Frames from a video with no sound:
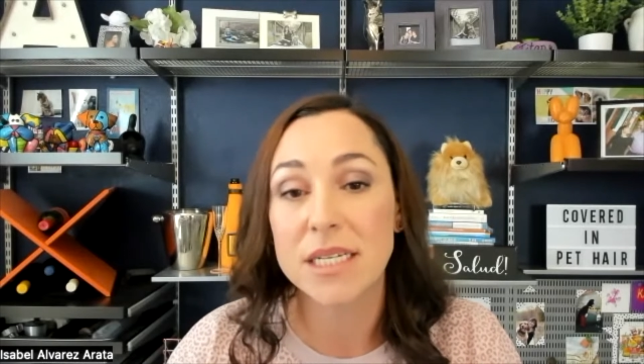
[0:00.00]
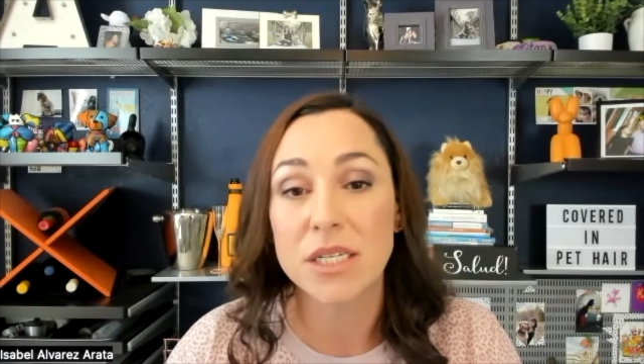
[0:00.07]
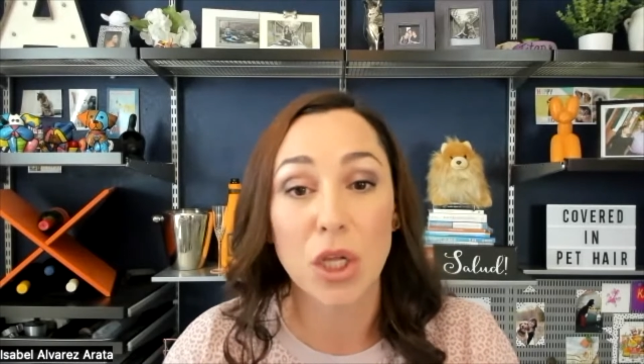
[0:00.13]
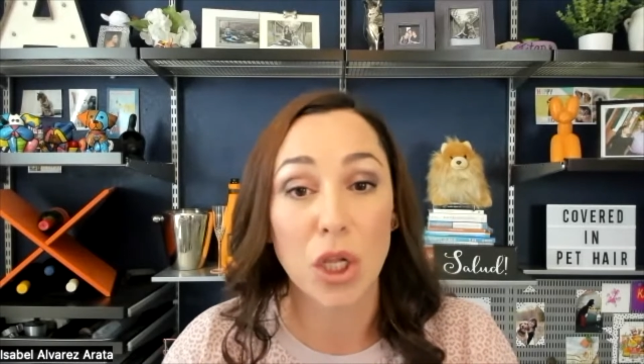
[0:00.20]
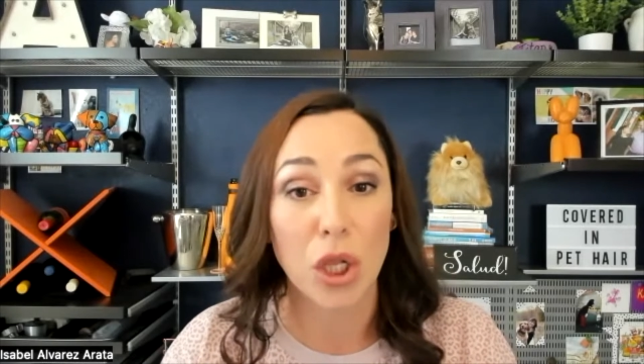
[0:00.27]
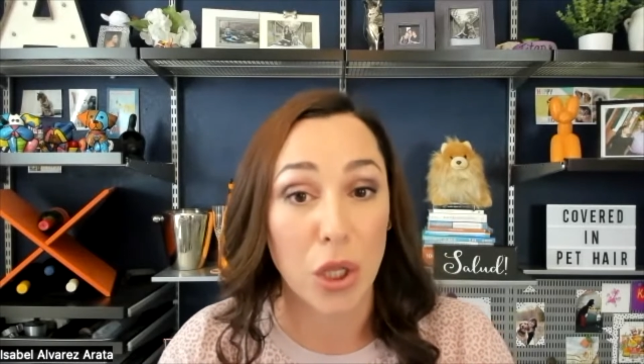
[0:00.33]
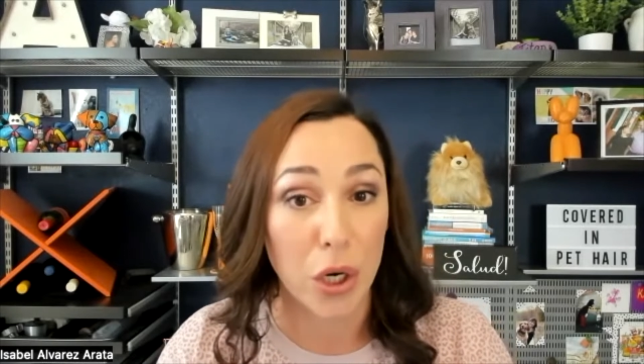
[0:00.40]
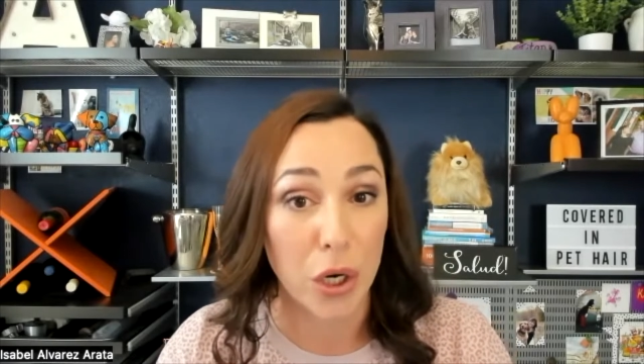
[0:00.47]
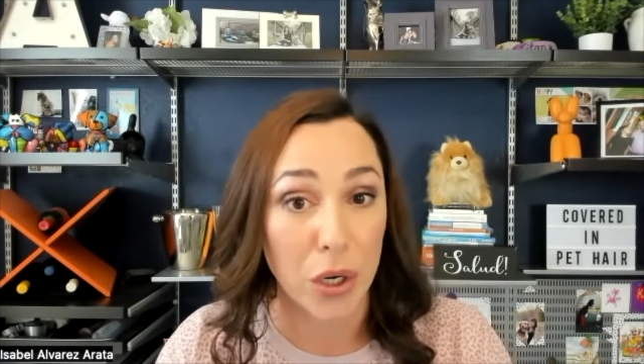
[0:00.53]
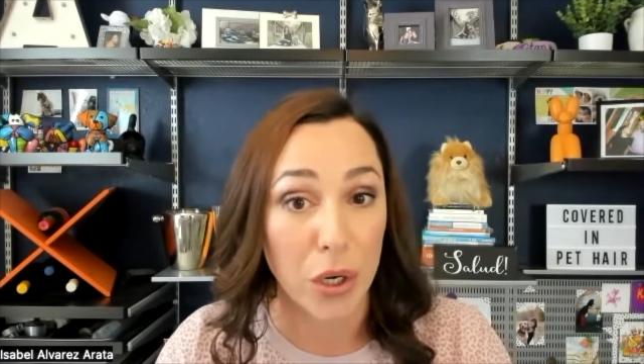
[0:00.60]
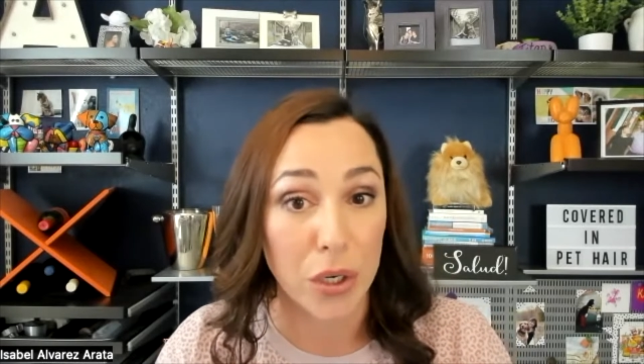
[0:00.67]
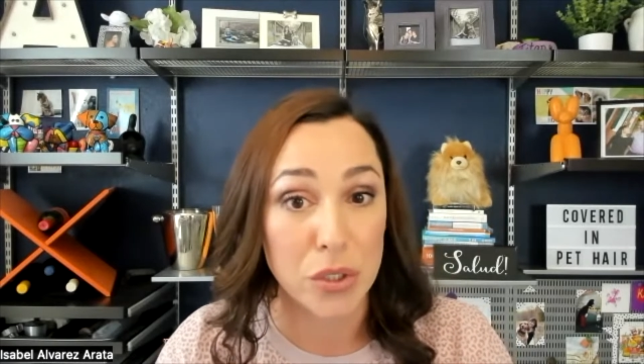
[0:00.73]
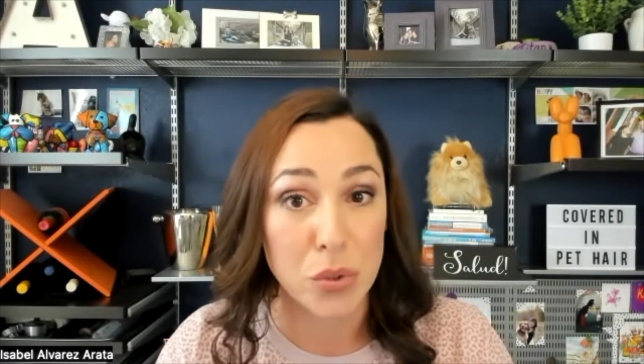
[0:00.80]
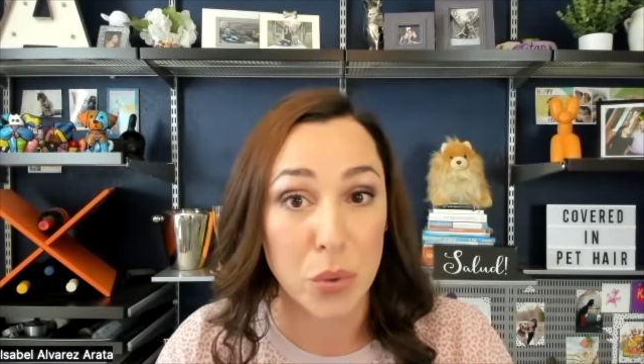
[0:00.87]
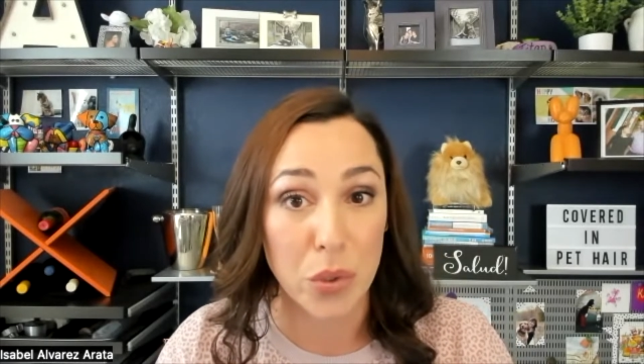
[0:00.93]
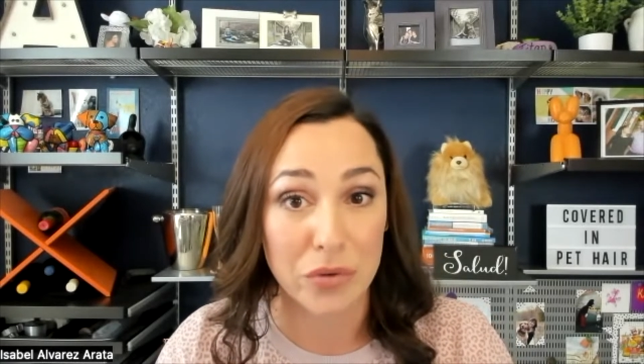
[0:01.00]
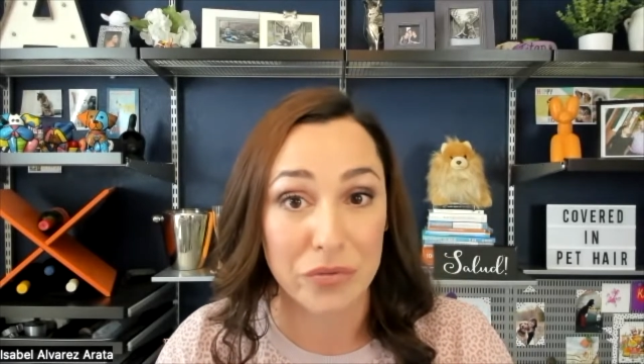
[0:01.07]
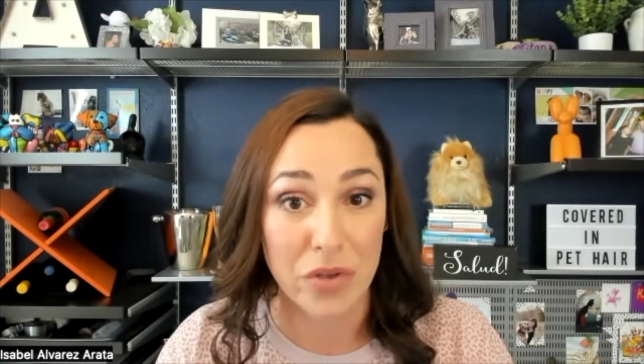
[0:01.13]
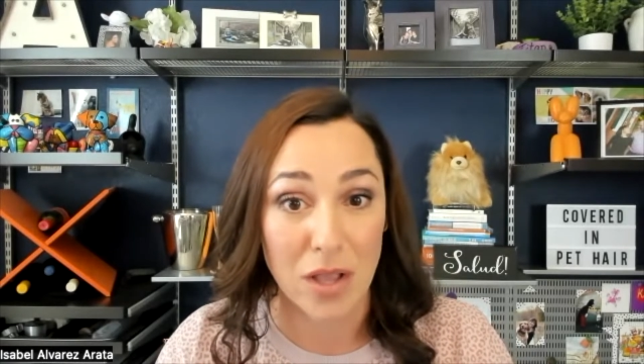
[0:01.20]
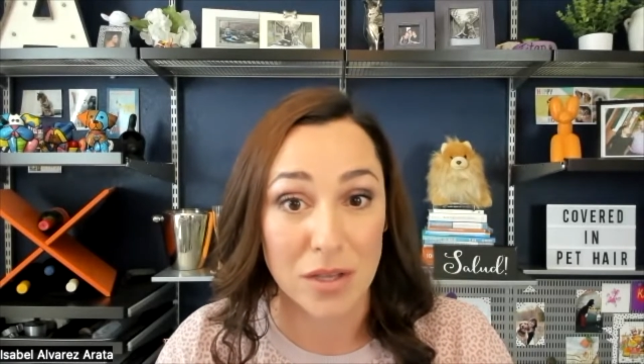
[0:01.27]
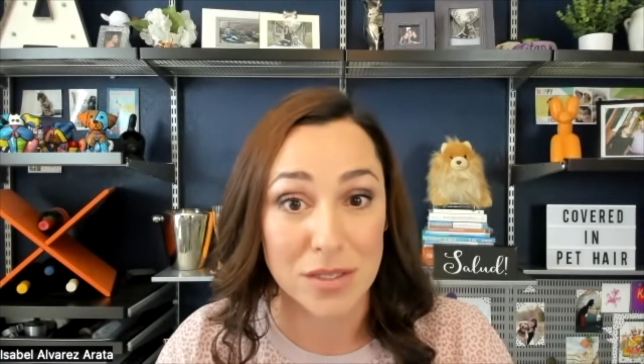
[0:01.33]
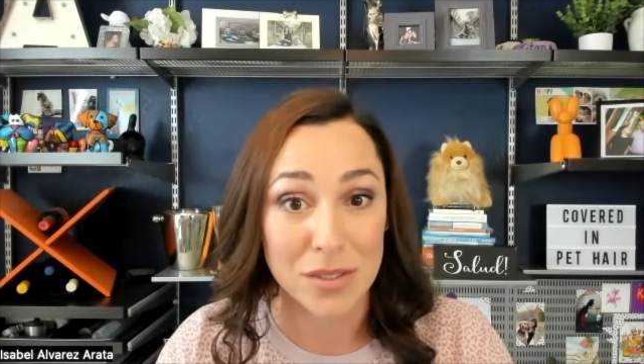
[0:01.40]
to learn. True or
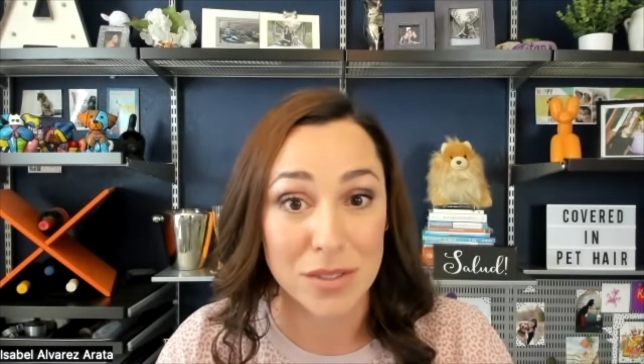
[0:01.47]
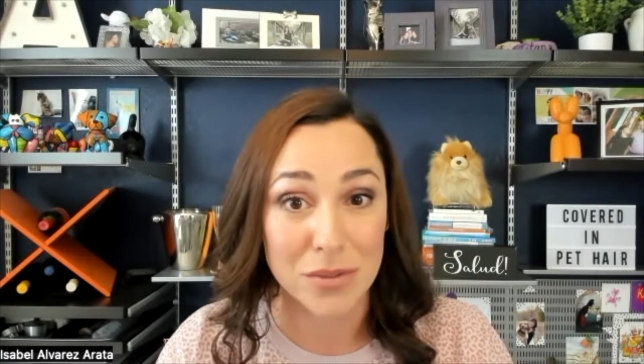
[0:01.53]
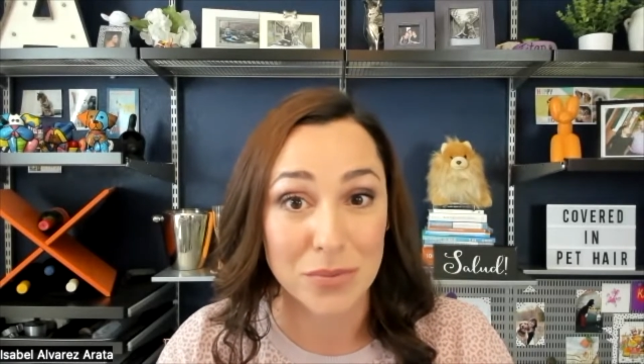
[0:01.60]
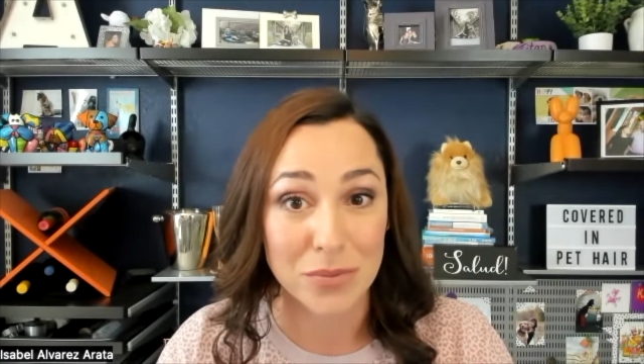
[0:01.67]
false?